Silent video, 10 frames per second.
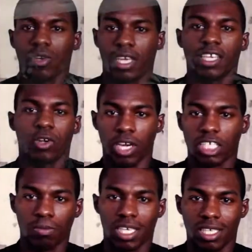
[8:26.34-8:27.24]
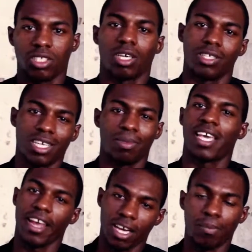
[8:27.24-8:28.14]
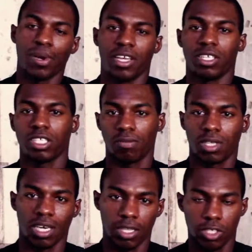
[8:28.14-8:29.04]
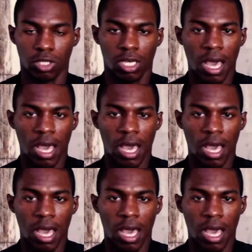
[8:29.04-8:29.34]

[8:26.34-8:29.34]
getting crushed, because, you know, you're going to be comparing yourself to others.